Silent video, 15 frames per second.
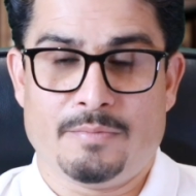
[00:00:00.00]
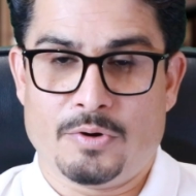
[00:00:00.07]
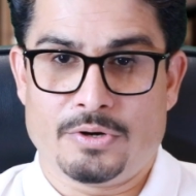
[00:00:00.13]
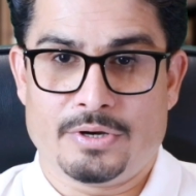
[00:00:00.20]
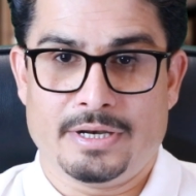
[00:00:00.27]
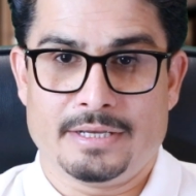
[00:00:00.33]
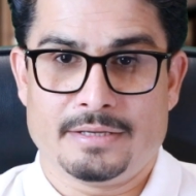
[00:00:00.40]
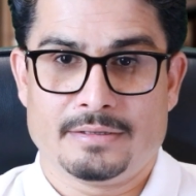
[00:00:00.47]

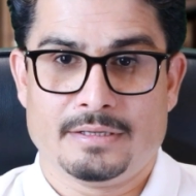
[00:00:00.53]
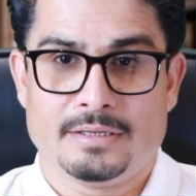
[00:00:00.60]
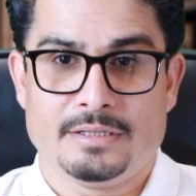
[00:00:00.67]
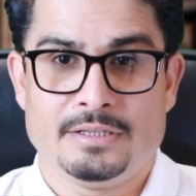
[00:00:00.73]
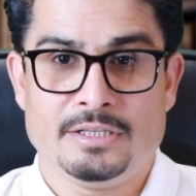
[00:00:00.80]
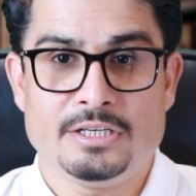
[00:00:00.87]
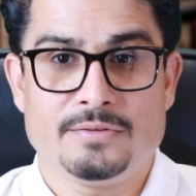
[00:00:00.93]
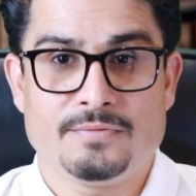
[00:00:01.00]
modeling.
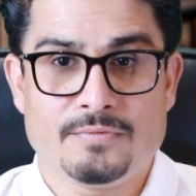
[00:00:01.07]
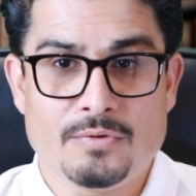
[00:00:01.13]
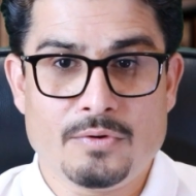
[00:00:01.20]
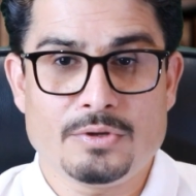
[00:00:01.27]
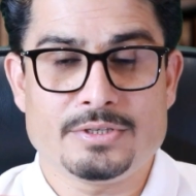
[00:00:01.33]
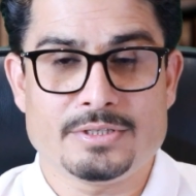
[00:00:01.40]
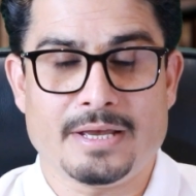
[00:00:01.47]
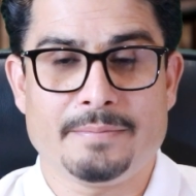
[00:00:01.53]
These
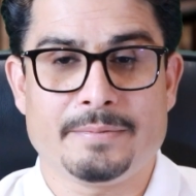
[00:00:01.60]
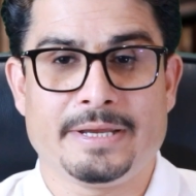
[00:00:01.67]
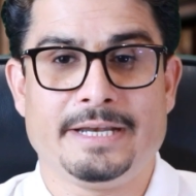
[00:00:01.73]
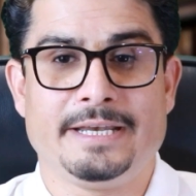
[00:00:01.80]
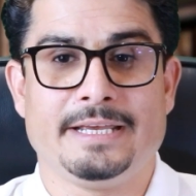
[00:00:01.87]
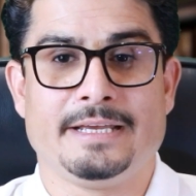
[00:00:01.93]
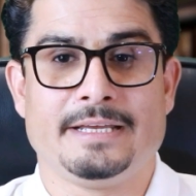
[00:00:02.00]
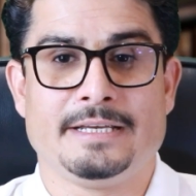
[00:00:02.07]
four
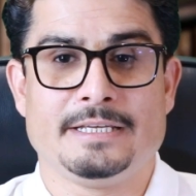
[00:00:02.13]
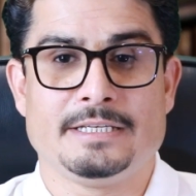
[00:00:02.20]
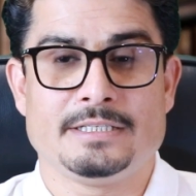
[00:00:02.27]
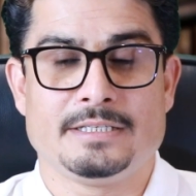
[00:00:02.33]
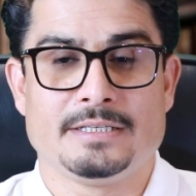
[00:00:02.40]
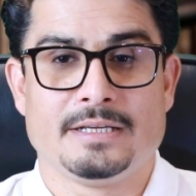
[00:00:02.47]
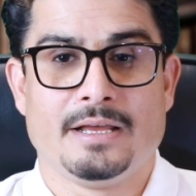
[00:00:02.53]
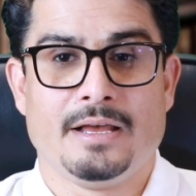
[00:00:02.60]

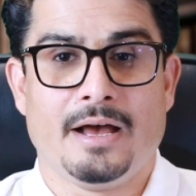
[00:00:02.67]
subcategories